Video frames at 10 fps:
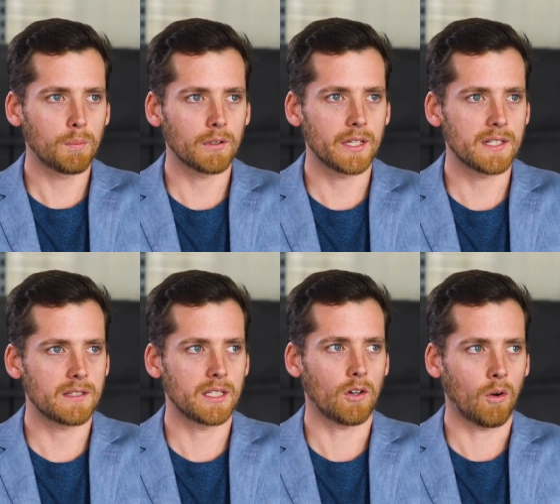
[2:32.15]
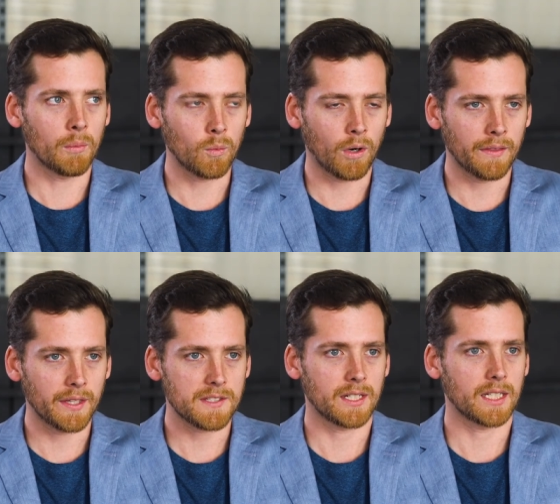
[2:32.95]
Woopra is the only
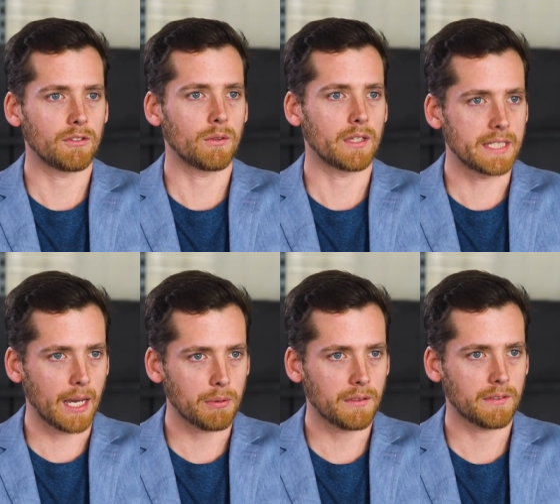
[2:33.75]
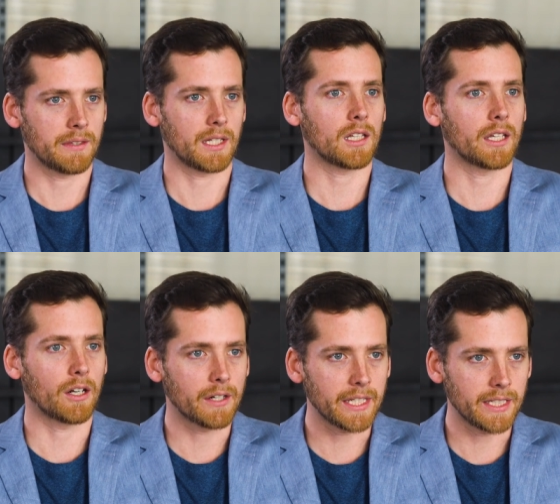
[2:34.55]
one that's gonna give you the depth and the
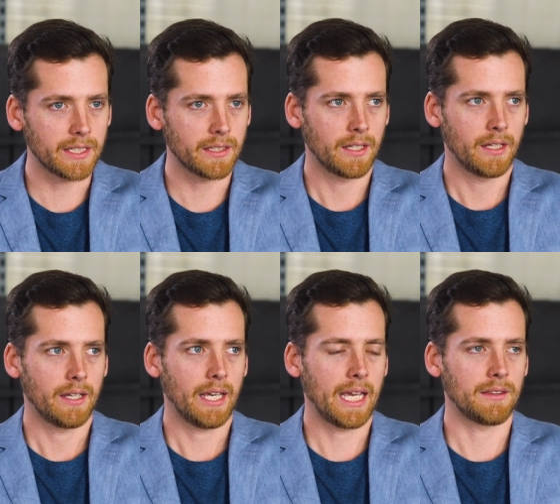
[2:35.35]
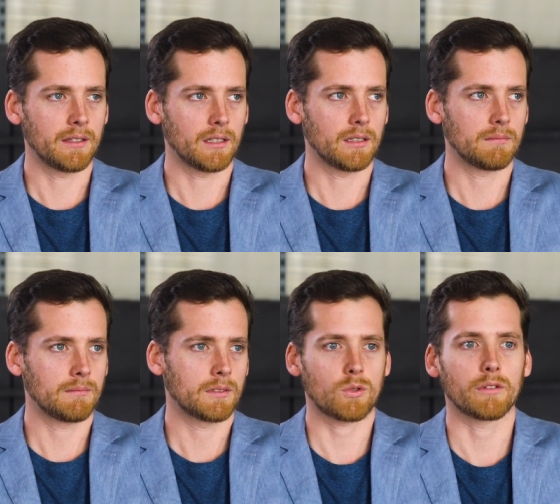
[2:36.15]
clarity and the
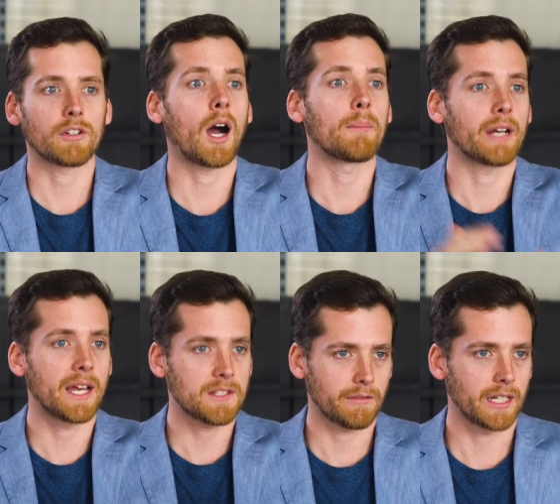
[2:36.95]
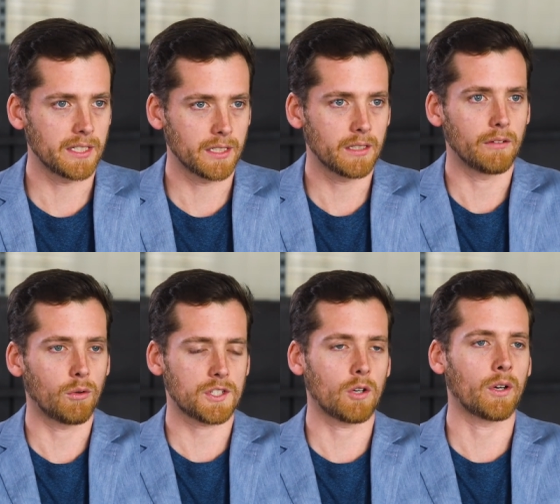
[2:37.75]
sort of comprehensive idea
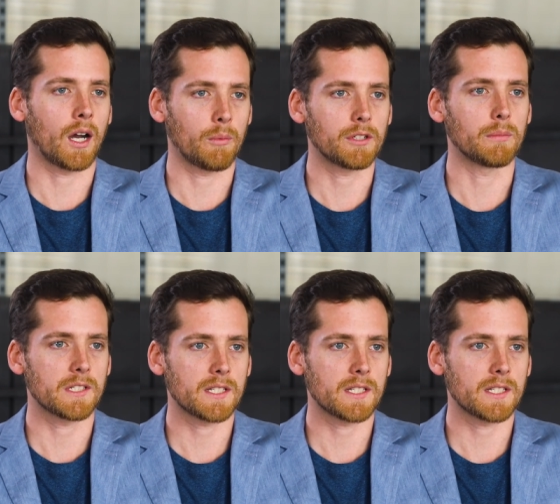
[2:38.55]
of what's going on with your